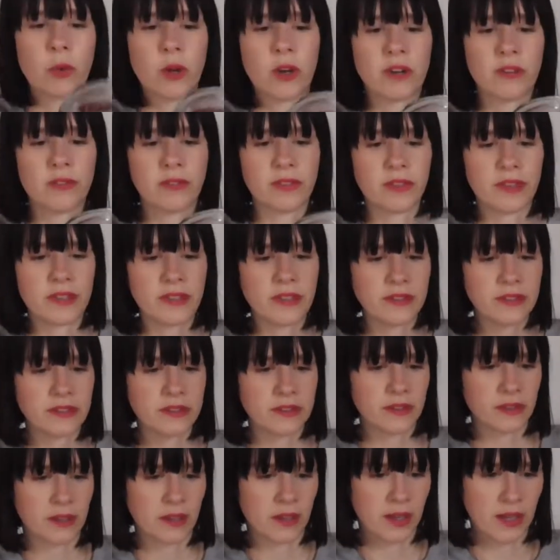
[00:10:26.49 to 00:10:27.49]
one of
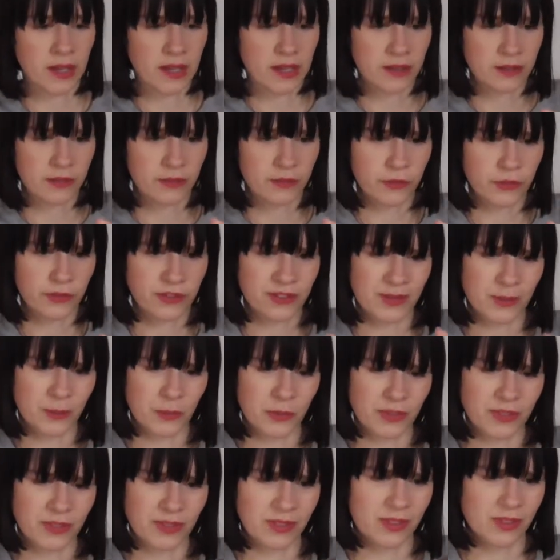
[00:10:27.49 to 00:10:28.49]
these, and for some
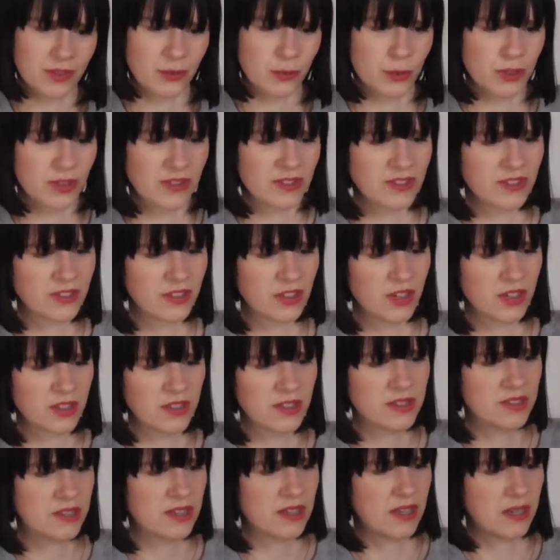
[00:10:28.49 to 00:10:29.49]
reason this one is
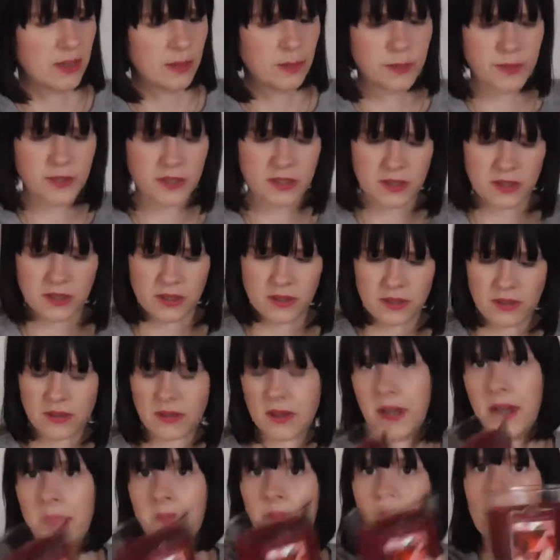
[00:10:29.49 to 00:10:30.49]
not taped.
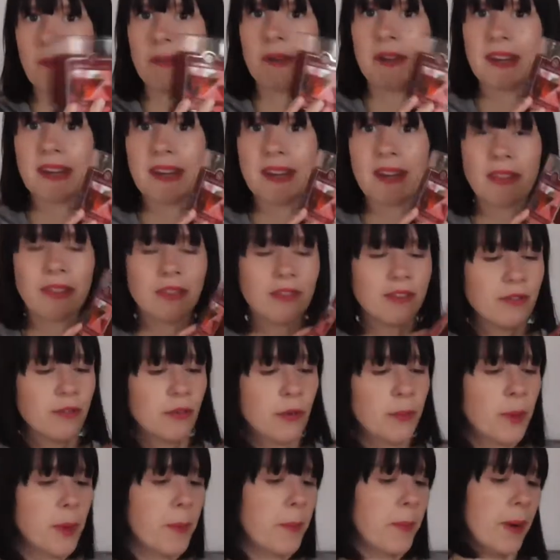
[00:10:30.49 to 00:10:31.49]
But I got this
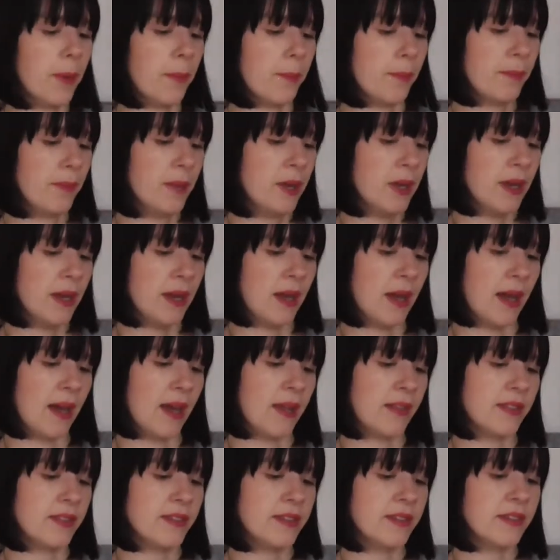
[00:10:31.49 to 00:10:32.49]
from my mom,
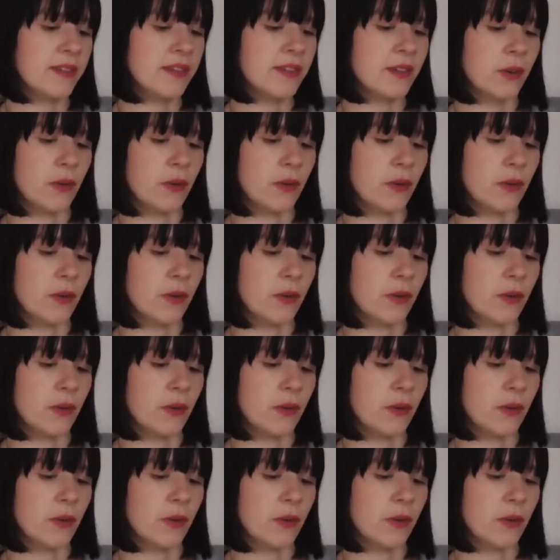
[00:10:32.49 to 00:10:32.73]
and this is